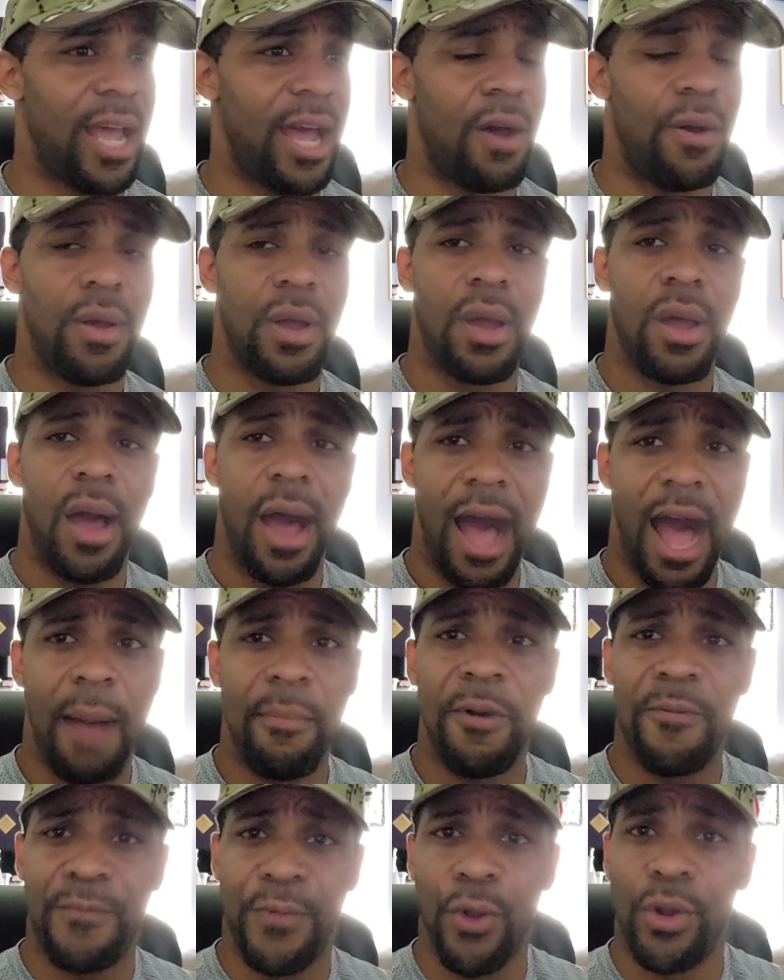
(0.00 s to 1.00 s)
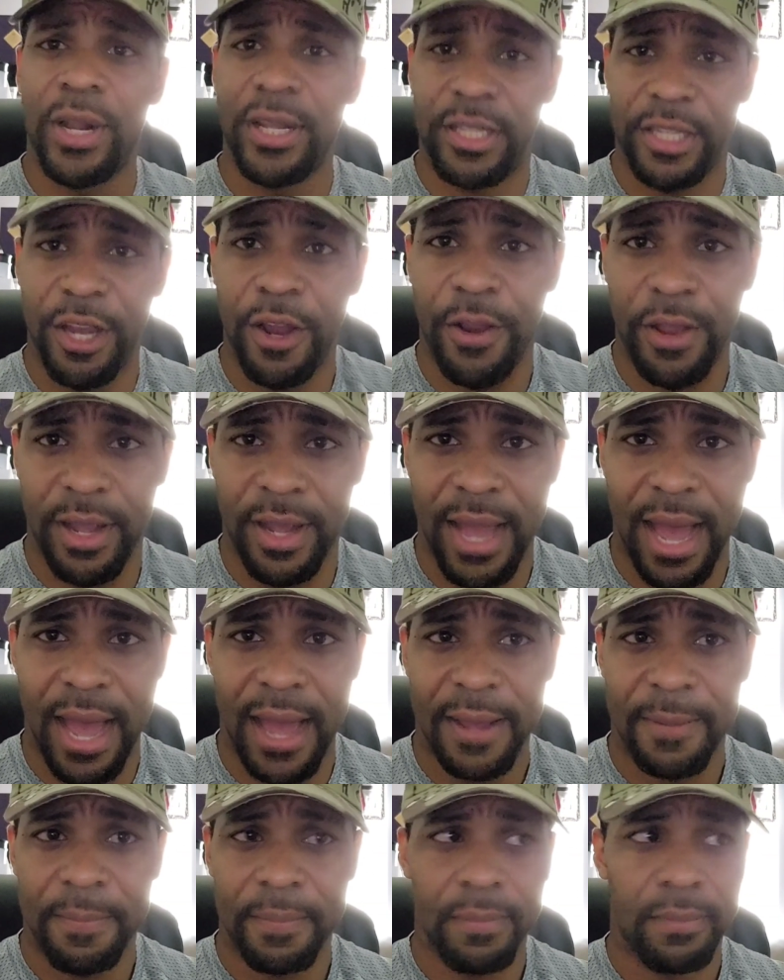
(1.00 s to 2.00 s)
Now, I'm a fuel interior
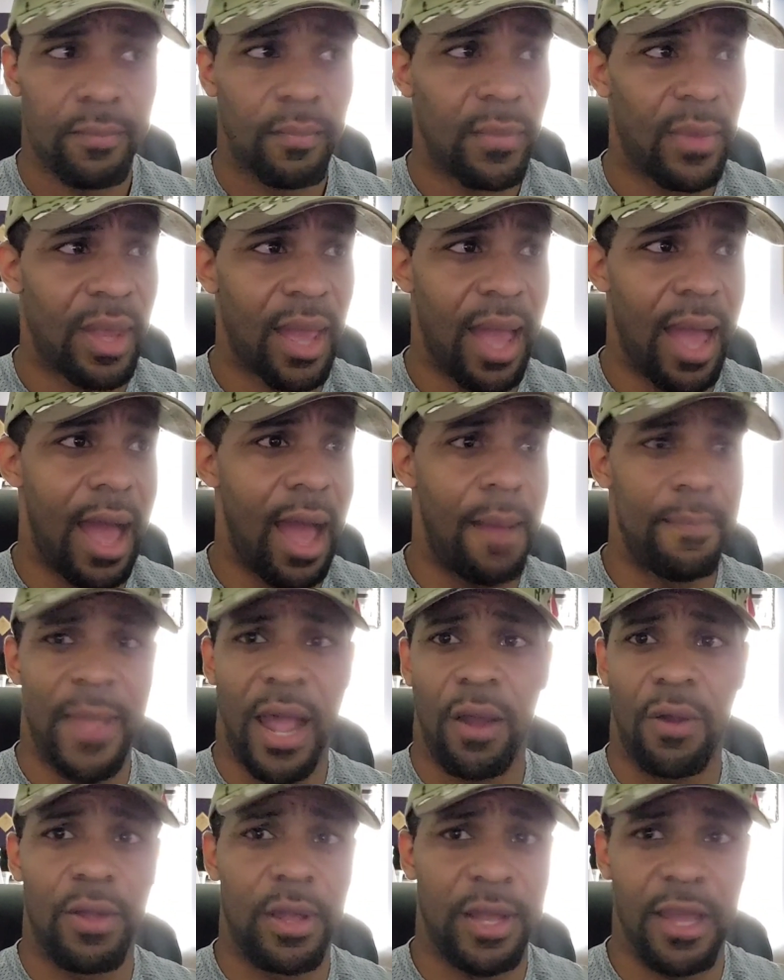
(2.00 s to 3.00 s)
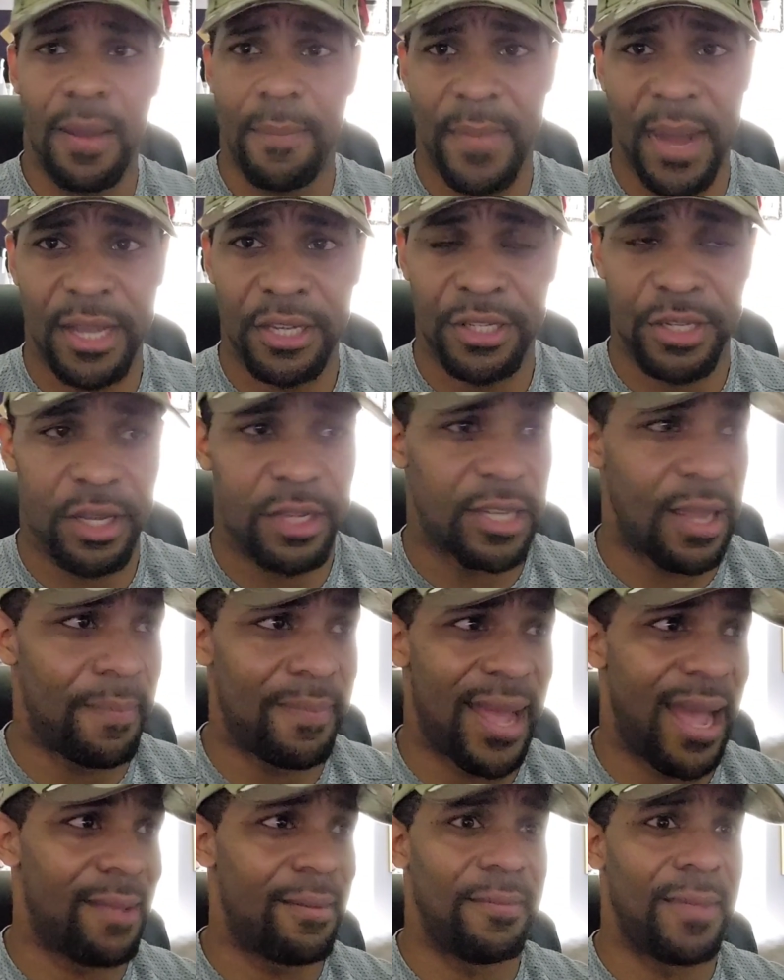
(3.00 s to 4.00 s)
guy. I'm not gonna gut my shit because
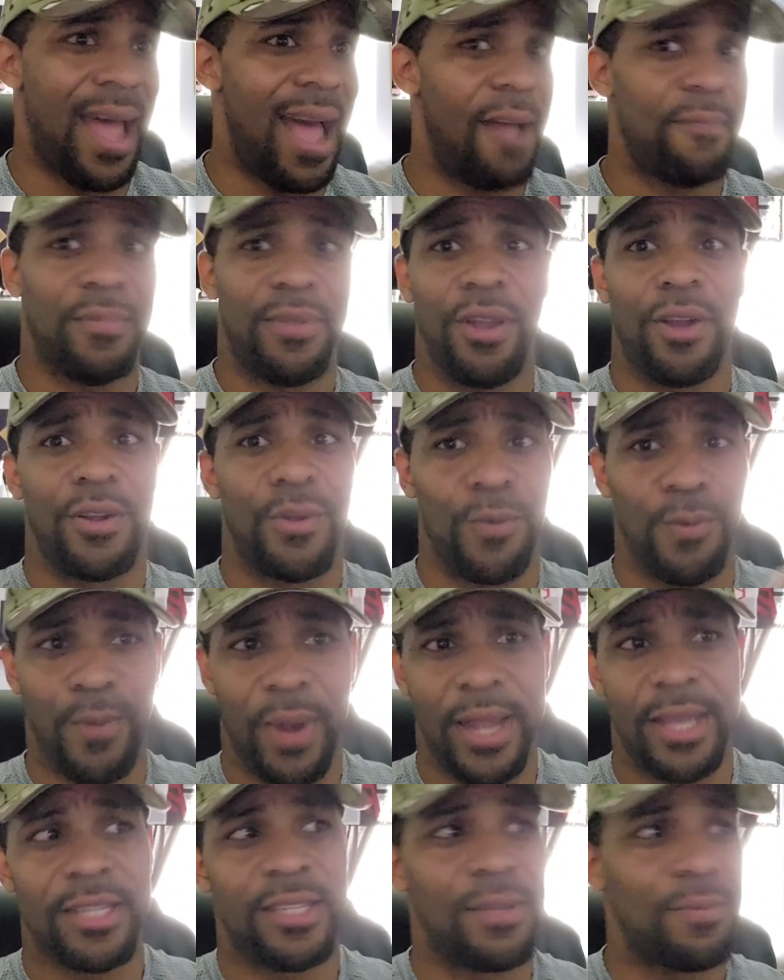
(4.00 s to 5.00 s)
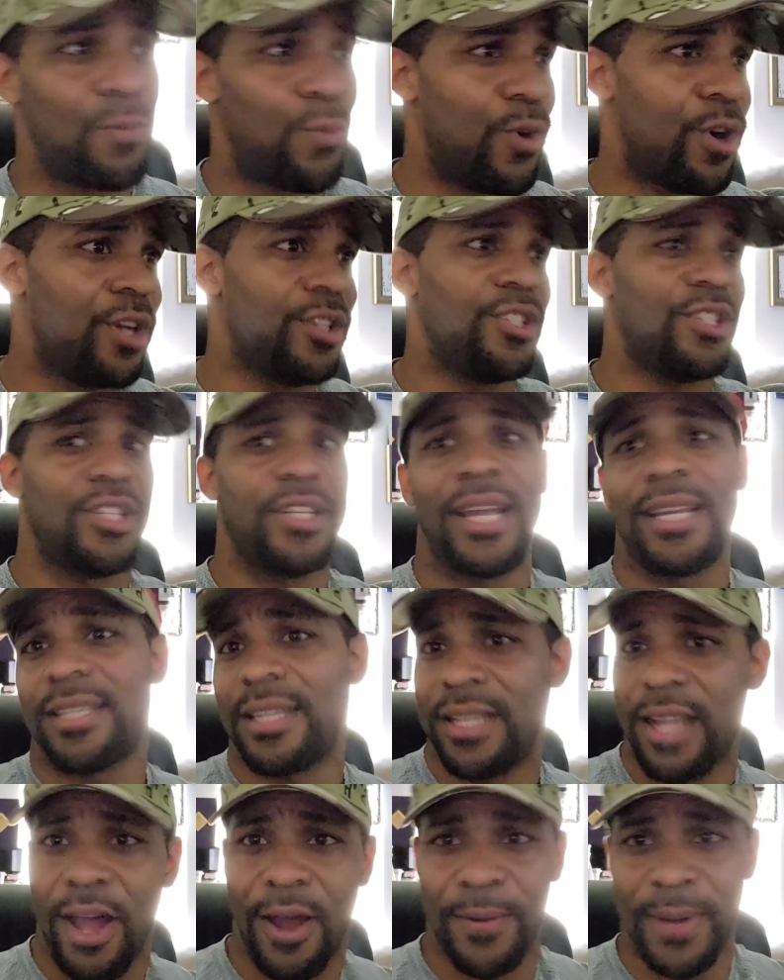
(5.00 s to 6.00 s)
I'm not out there to race and run
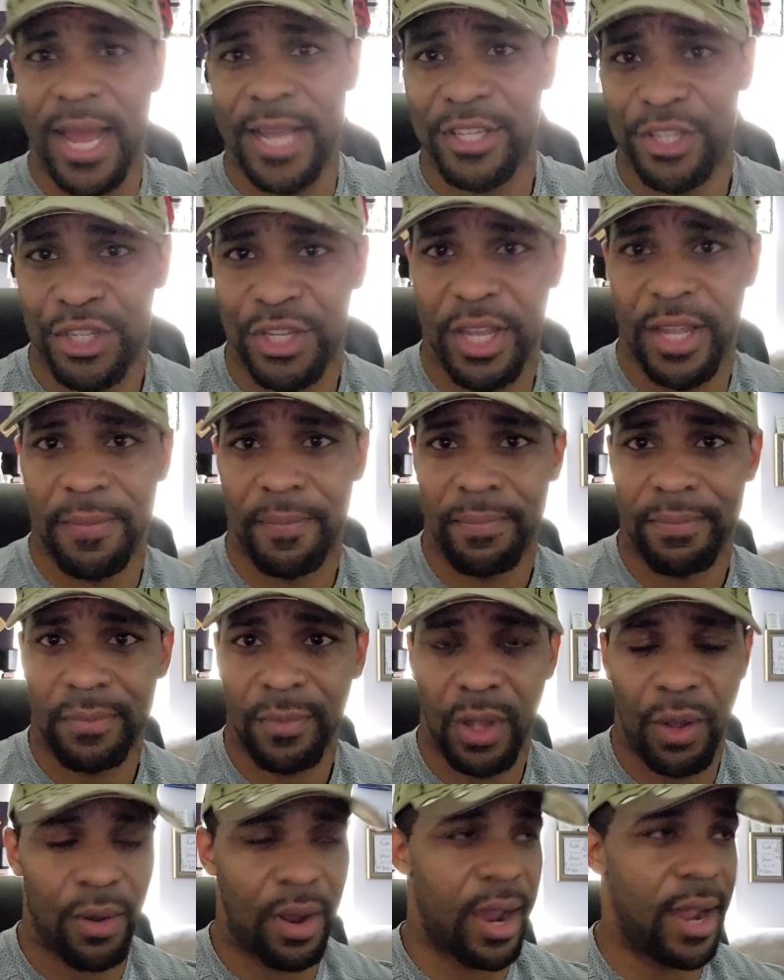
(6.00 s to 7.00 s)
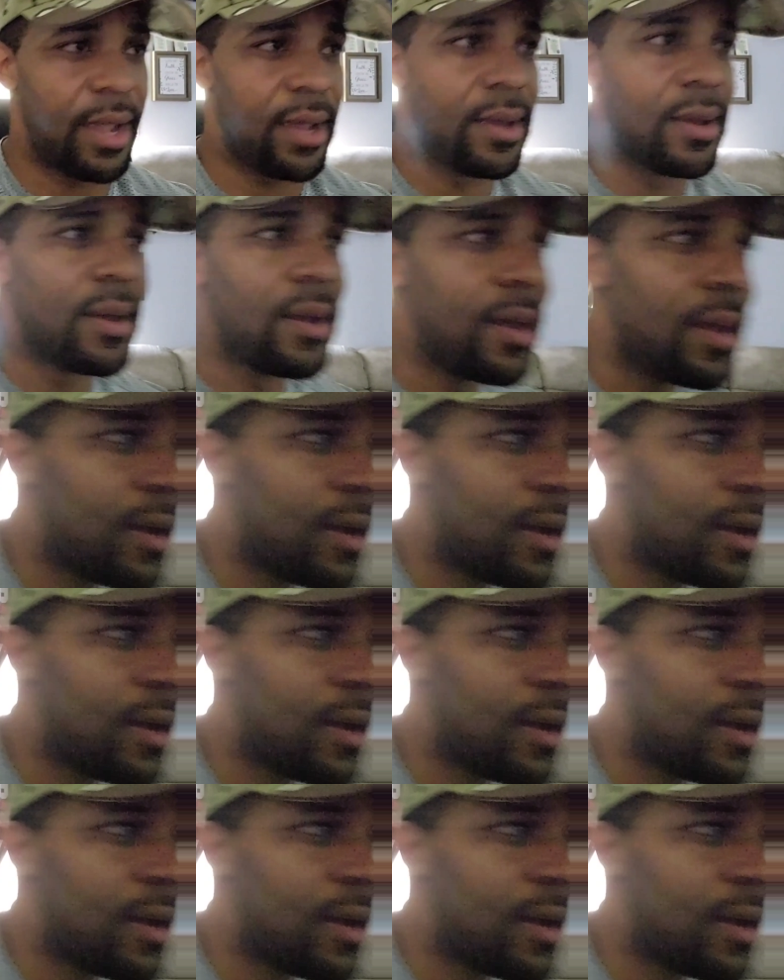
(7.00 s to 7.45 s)
slicks and all that shit, right?